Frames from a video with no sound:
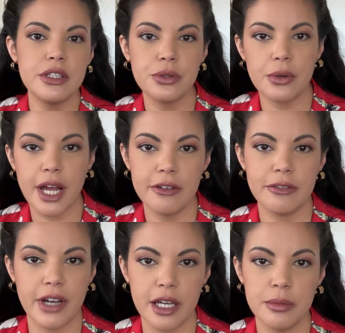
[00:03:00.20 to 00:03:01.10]
derived
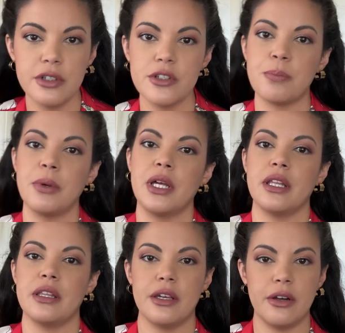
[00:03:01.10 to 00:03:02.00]
fibers,
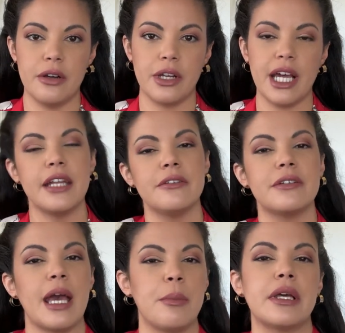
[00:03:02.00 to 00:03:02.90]
but they're kind of
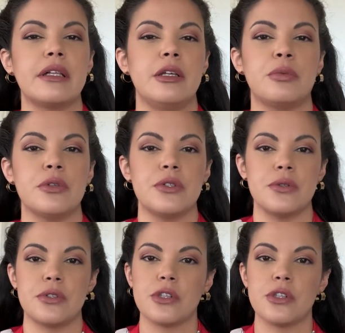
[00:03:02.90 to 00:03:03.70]
chemically produced.